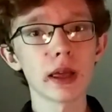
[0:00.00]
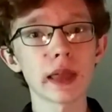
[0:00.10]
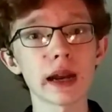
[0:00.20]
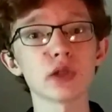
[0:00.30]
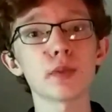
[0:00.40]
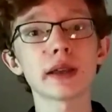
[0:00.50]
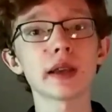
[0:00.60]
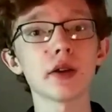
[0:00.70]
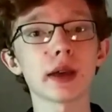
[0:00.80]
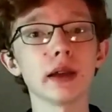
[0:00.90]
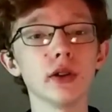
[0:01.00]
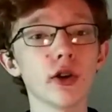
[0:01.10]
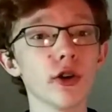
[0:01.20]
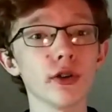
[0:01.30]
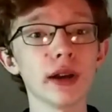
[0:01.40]
that a spectator can
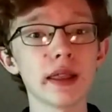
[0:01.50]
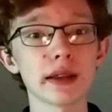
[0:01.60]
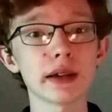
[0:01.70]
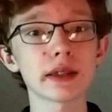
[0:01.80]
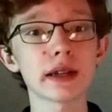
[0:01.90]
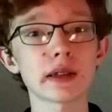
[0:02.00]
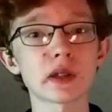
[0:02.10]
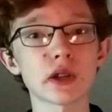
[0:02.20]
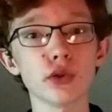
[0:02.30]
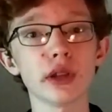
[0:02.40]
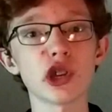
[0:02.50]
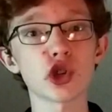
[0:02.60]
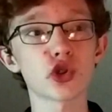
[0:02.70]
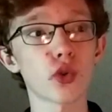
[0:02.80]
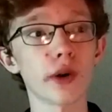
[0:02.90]
learn that doesn't necessarily
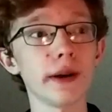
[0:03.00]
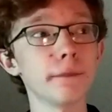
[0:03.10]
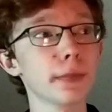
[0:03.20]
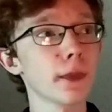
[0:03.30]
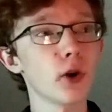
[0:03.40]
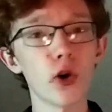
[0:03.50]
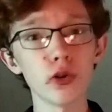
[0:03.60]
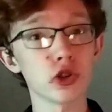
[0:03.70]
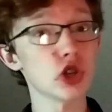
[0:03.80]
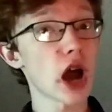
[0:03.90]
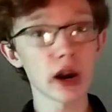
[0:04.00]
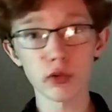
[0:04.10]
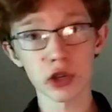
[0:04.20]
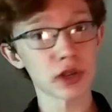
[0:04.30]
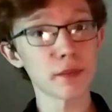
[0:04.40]
destroy whole
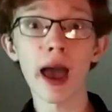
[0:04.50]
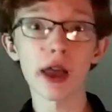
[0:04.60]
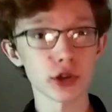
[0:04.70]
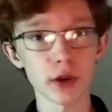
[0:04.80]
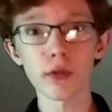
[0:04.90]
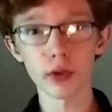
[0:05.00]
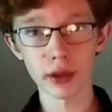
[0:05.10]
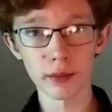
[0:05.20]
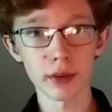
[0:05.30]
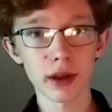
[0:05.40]
genres of magic for them.